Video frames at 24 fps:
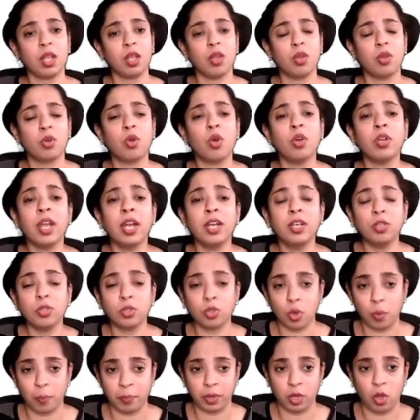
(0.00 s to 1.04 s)

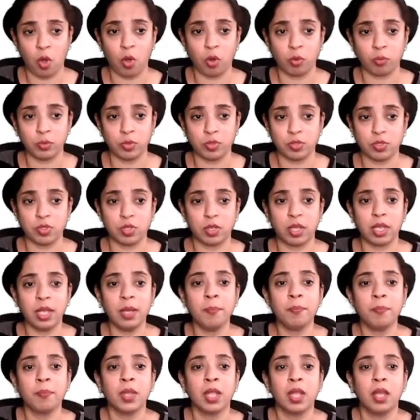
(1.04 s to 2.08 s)
gonadotropic hormones.
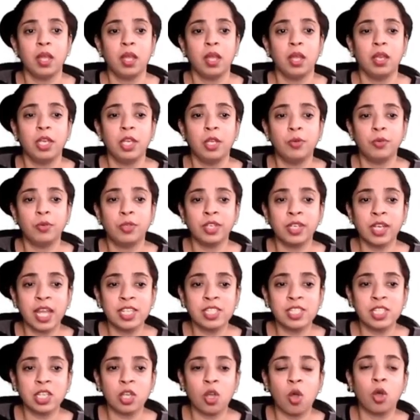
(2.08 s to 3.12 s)
Okay
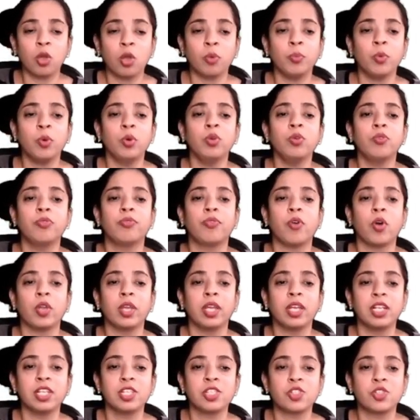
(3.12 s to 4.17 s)
luteinizing hormone,
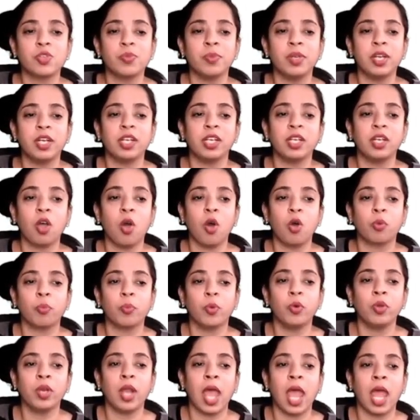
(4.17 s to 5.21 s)
follicle stimulating
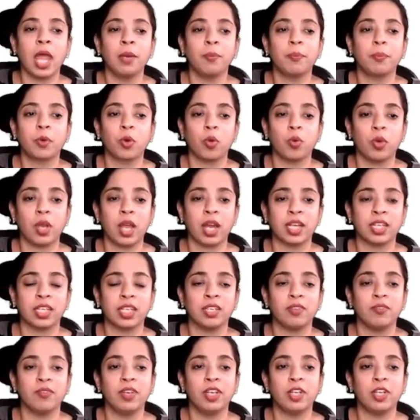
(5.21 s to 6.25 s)
hormone and
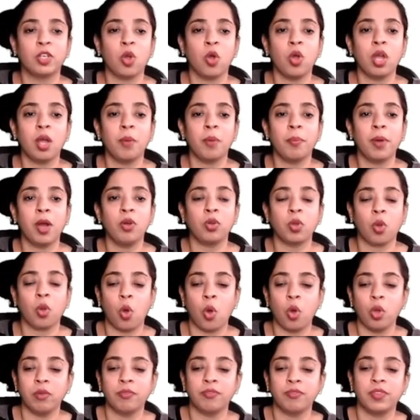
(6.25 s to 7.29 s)
prolactin. We'll talk about
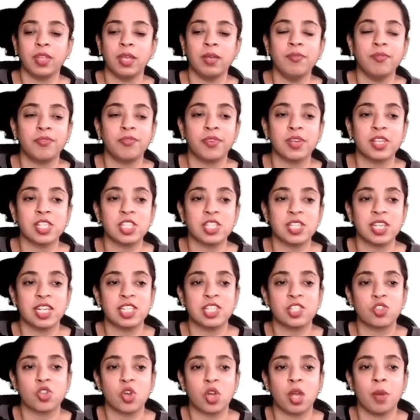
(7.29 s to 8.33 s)
all of them. First, let's talk